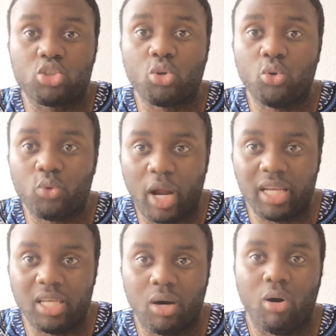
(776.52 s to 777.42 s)
told you
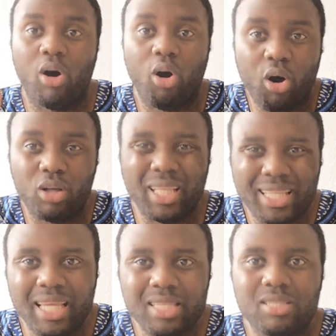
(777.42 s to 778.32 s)
right now, all the
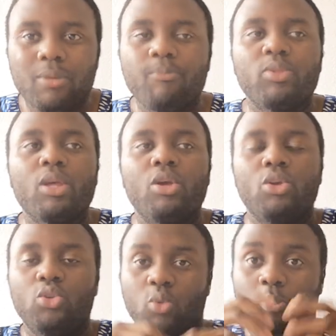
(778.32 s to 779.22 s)
things,
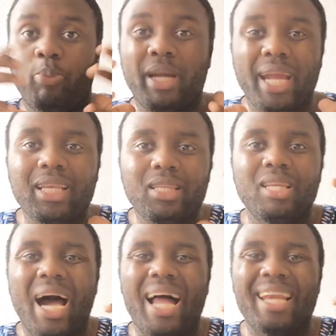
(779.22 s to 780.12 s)
you create
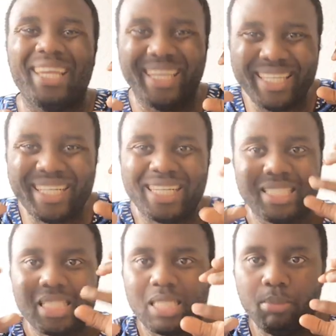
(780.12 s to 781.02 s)
an
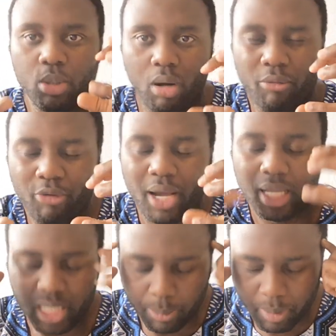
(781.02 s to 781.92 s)
irresistible offer.
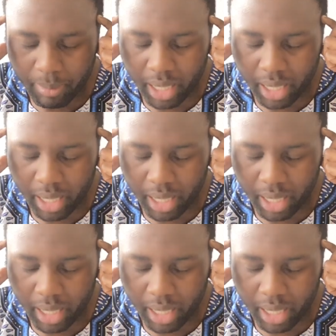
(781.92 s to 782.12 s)
Keep